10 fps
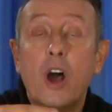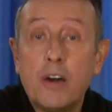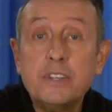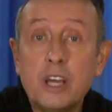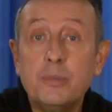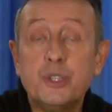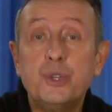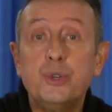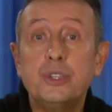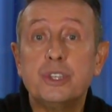Oftentimes
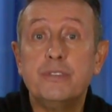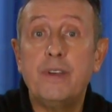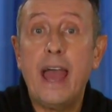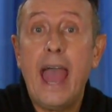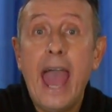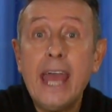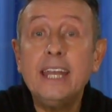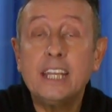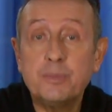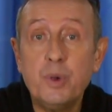students have had
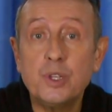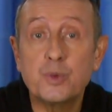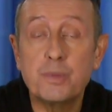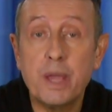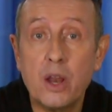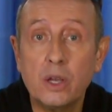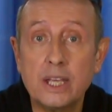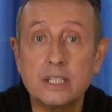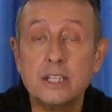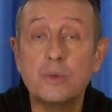an experience with piano
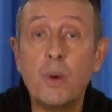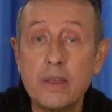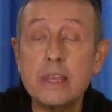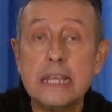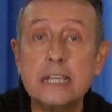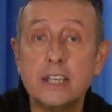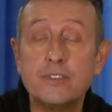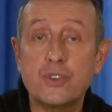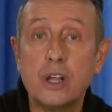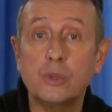lessons, and one of the things they've
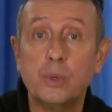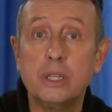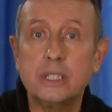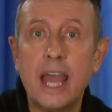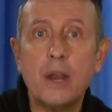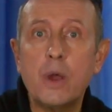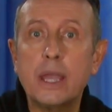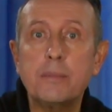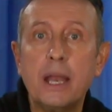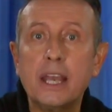struggled with is, how do I
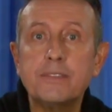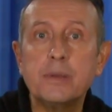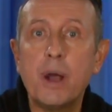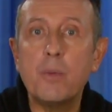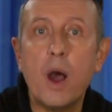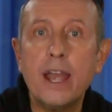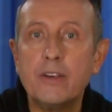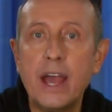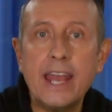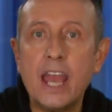get my left and my
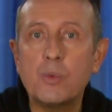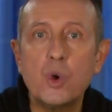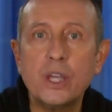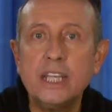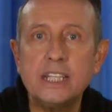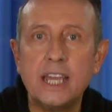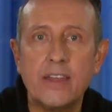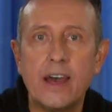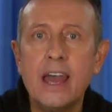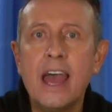right hand working
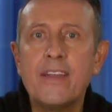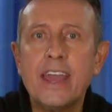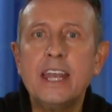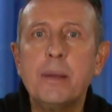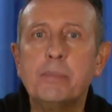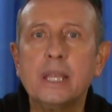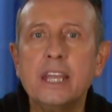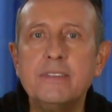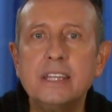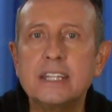together? They end up
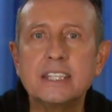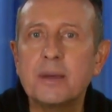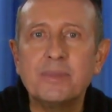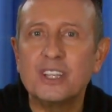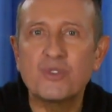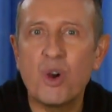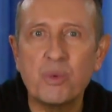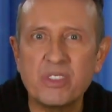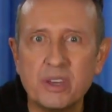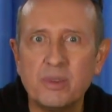believing that something's wrong
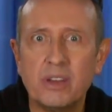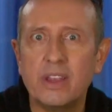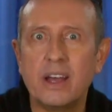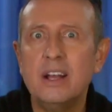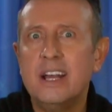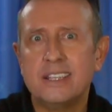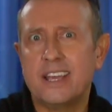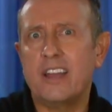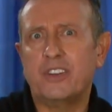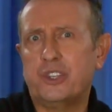with them, or they'll
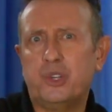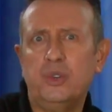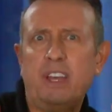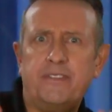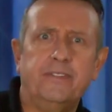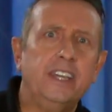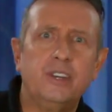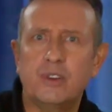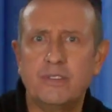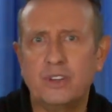say, I've got 2 left
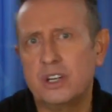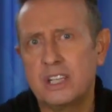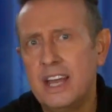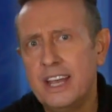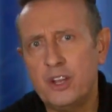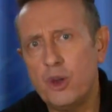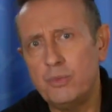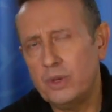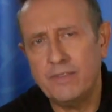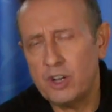feet, or I
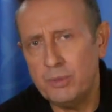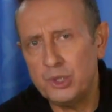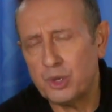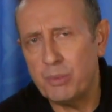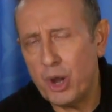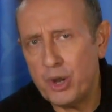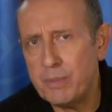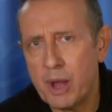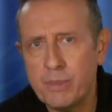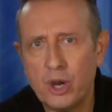haven't got a musical bone in
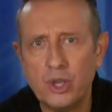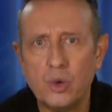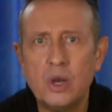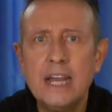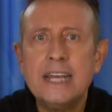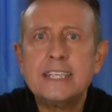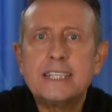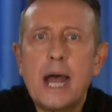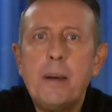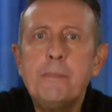my body, or
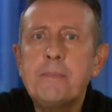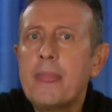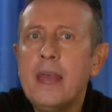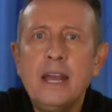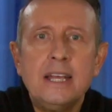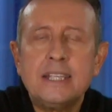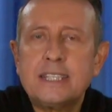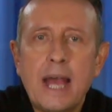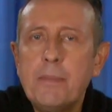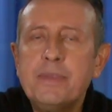
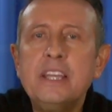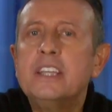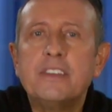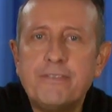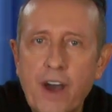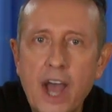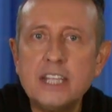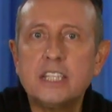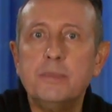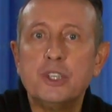something that
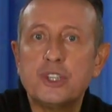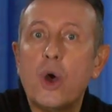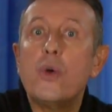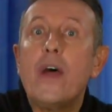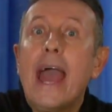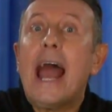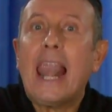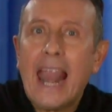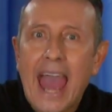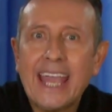defines them as though they are
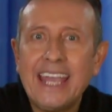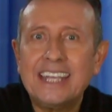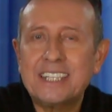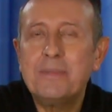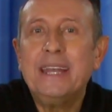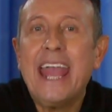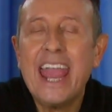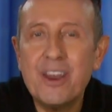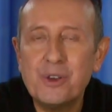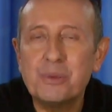lacking some
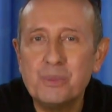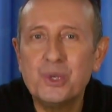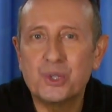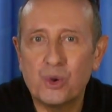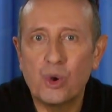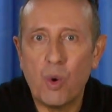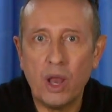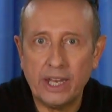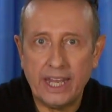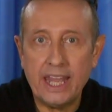inherent musical
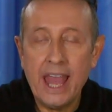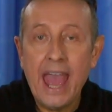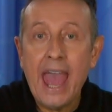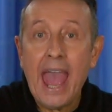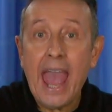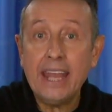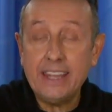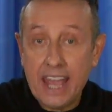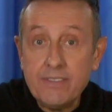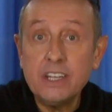quality. And
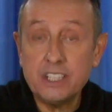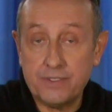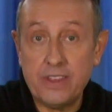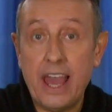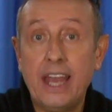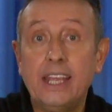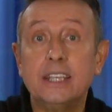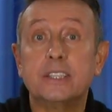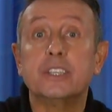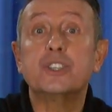the evidence for that
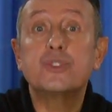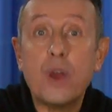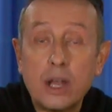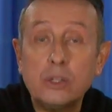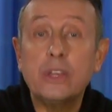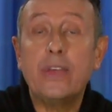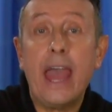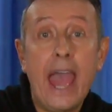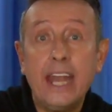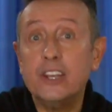is the struggle that they
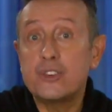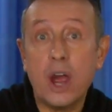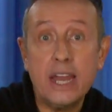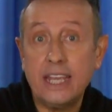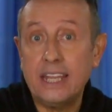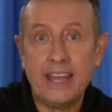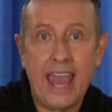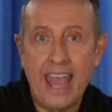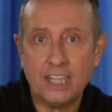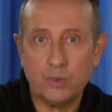had in trying to get their
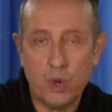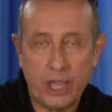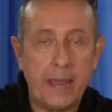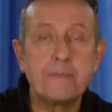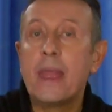hands working.